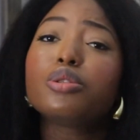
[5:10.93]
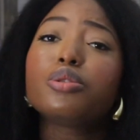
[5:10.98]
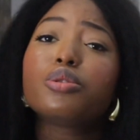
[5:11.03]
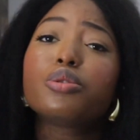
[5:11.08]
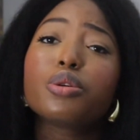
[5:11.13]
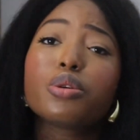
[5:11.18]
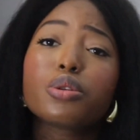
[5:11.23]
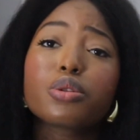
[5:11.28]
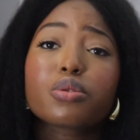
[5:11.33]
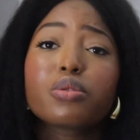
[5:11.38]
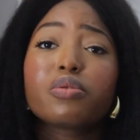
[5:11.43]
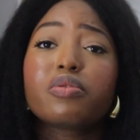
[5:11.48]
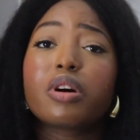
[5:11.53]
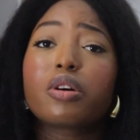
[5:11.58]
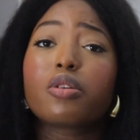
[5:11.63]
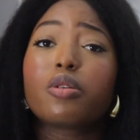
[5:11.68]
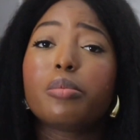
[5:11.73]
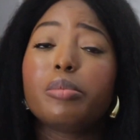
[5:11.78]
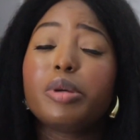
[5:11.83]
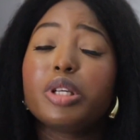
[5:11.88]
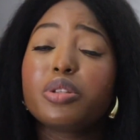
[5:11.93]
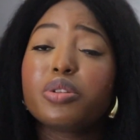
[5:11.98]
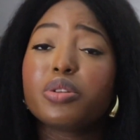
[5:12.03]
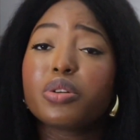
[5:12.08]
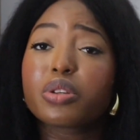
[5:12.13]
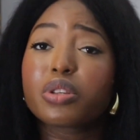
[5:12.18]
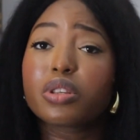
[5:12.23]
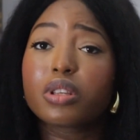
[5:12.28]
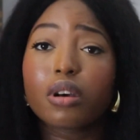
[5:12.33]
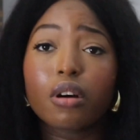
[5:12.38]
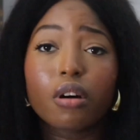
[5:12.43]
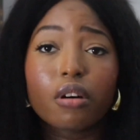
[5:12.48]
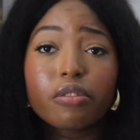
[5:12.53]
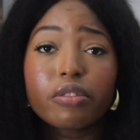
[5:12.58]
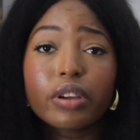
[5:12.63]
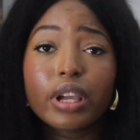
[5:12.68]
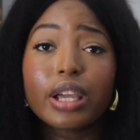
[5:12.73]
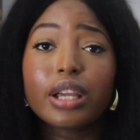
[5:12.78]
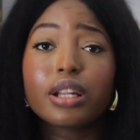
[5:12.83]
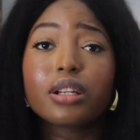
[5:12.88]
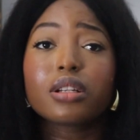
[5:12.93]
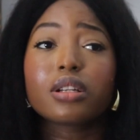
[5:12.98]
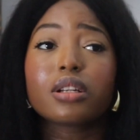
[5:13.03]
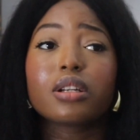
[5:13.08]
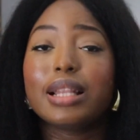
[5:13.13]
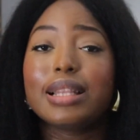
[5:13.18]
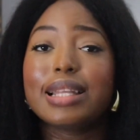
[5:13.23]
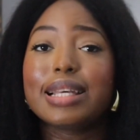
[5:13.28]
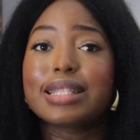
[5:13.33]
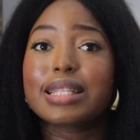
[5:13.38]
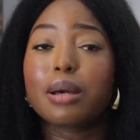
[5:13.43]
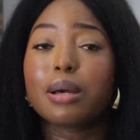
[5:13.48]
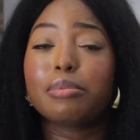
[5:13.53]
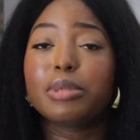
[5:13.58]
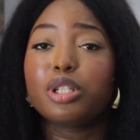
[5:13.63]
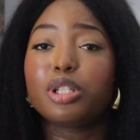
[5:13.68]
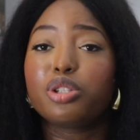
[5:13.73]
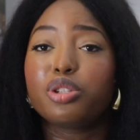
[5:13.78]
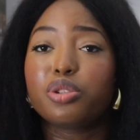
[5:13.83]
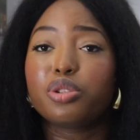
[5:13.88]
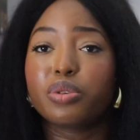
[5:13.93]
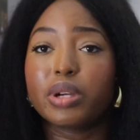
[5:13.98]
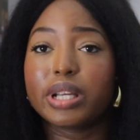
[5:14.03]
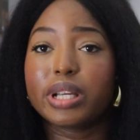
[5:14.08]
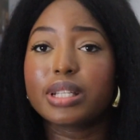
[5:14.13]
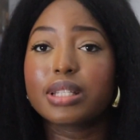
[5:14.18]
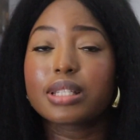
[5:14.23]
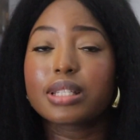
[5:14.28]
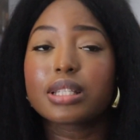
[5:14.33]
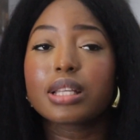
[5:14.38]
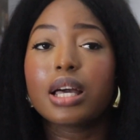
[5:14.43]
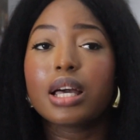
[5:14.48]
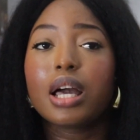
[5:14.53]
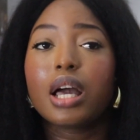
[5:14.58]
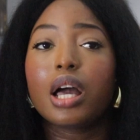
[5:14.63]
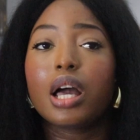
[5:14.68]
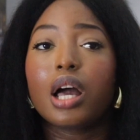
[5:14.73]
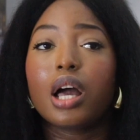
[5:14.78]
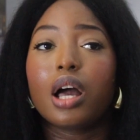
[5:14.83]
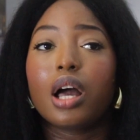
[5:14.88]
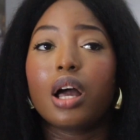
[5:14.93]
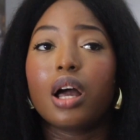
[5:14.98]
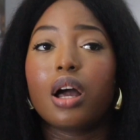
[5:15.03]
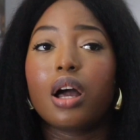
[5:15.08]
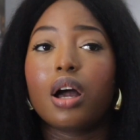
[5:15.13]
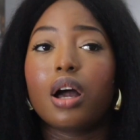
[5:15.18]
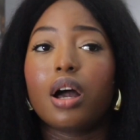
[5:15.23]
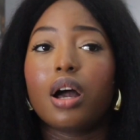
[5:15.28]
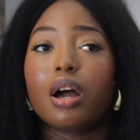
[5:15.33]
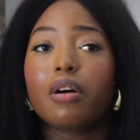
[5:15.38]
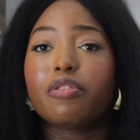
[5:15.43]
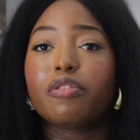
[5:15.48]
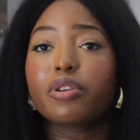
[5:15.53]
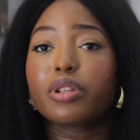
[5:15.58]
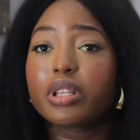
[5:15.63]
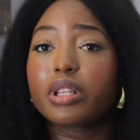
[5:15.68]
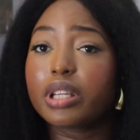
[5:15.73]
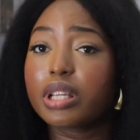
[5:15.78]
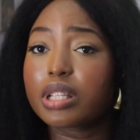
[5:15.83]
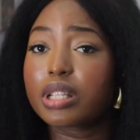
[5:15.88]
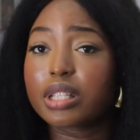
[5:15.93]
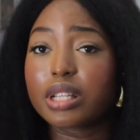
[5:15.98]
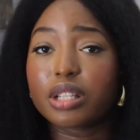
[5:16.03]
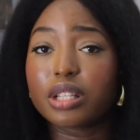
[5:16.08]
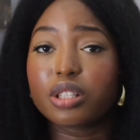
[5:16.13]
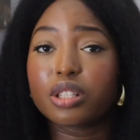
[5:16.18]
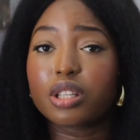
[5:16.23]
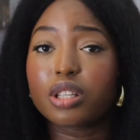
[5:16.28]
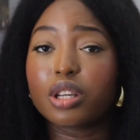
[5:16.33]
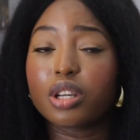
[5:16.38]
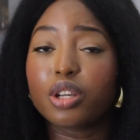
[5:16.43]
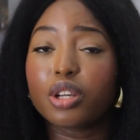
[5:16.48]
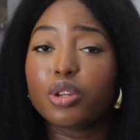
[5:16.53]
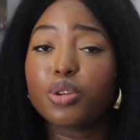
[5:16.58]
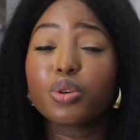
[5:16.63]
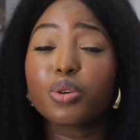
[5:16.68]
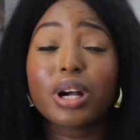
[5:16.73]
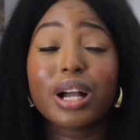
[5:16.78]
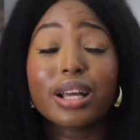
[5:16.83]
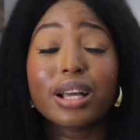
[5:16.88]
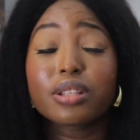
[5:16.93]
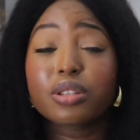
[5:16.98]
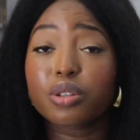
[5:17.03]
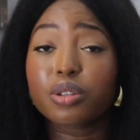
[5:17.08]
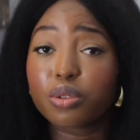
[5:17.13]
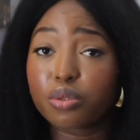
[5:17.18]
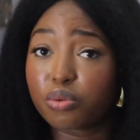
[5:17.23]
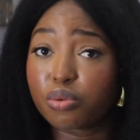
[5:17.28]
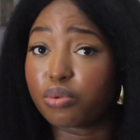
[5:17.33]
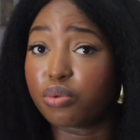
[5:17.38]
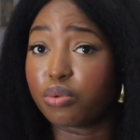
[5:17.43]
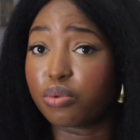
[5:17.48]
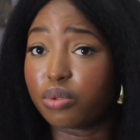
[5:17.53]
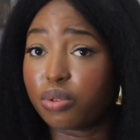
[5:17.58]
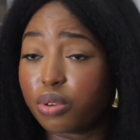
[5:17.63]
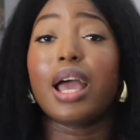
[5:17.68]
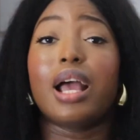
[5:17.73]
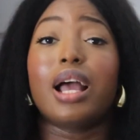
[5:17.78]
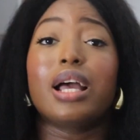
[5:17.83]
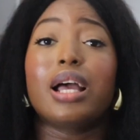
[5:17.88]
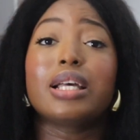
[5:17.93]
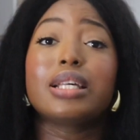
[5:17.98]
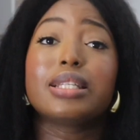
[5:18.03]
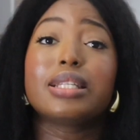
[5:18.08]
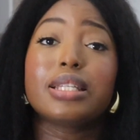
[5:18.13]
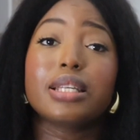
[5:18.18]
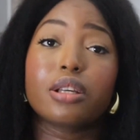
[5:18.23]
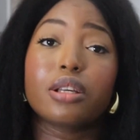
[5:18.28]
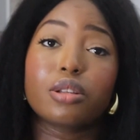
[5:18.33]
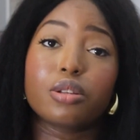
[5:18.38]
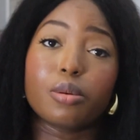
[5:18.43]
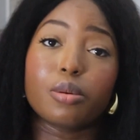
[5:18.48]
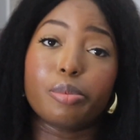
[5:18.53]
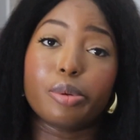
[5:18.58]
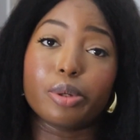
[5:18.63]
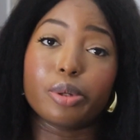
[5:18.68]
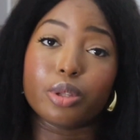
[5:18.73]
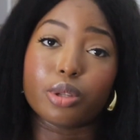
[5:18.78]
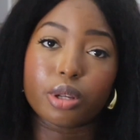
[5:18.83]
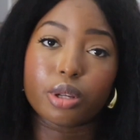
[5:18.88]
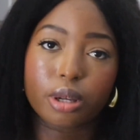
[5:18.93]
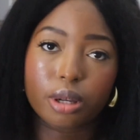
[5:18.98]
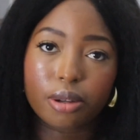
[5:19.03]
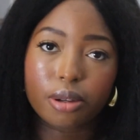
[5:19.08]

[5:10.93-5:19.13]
Don't overcommit yourself and later be stressed for things that you can't do. Seek support.